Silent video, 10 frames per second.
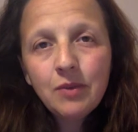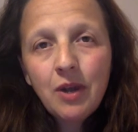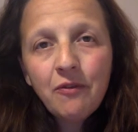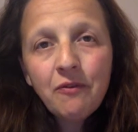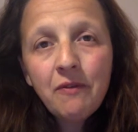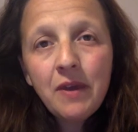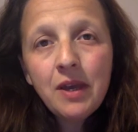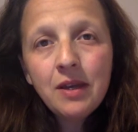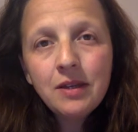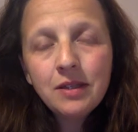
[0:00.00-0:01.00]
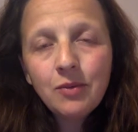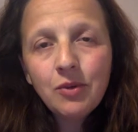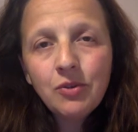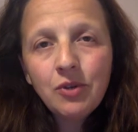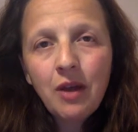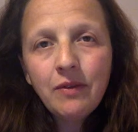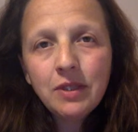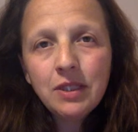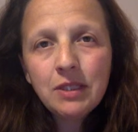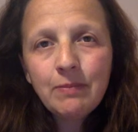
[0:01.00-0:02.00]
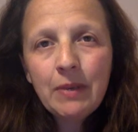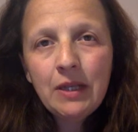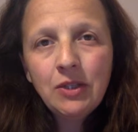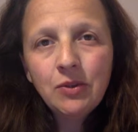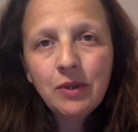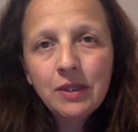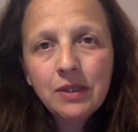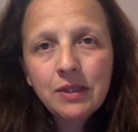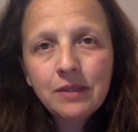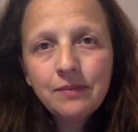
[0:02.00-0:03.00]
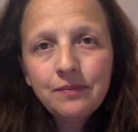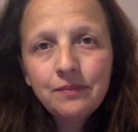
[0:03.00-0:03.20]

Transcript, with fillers: when our fears are what drive us and speak to us,